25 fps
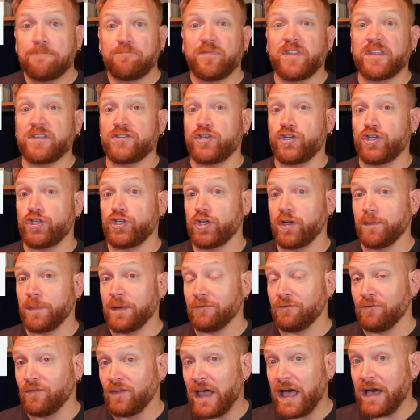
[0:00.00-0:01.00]
that she should have
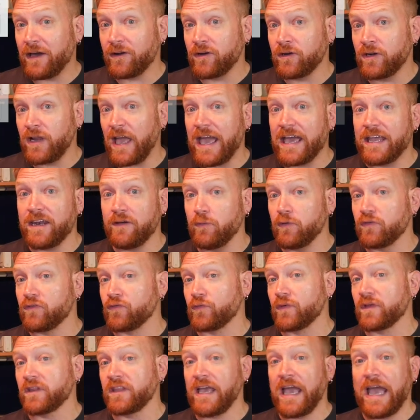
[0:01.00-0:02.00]
been flattered, and it was
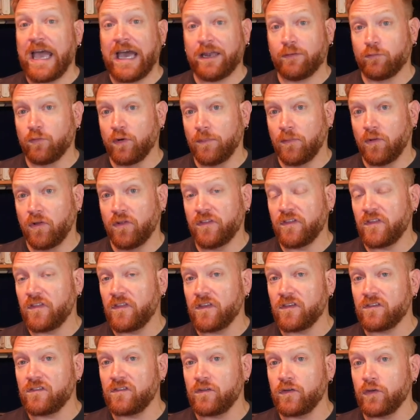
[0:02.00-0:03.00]
really admirable that
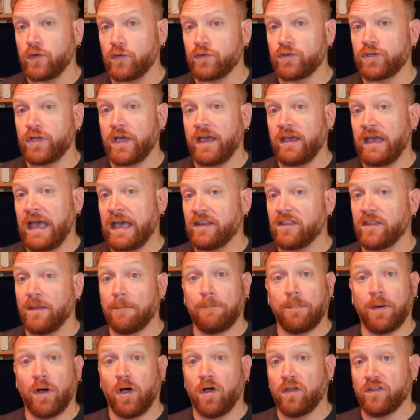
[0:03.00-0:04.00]
this dude had the
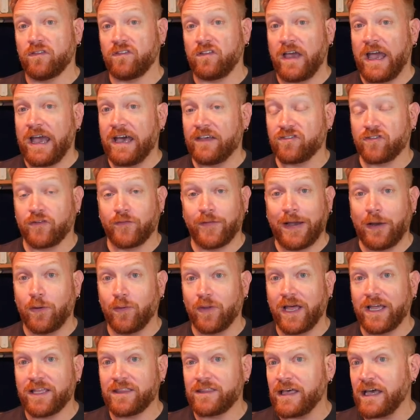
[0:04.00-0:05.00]
balls to ask her out
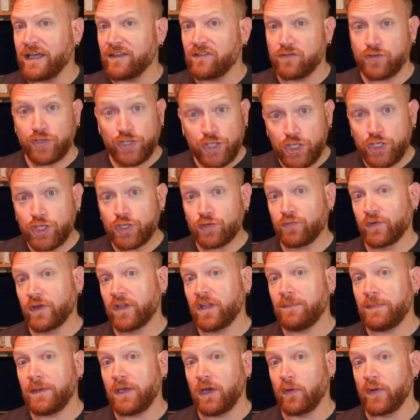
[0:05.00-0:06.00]
like that, so she should
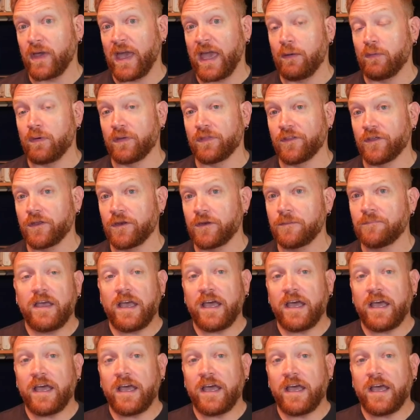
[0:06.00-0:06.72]
really be okay with it.